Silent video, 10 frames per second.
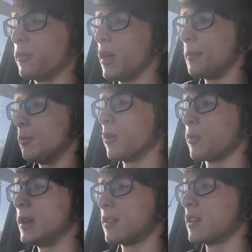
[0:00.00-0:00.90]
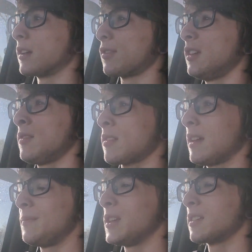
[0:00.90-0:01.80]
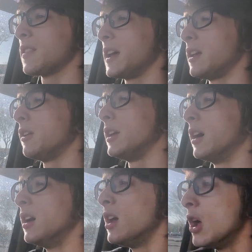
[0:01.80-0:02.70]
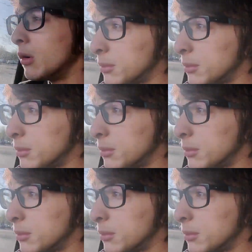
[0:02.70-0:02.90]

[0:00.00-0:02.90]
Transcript: of them, and once we get sick of seeing the same things in that area, we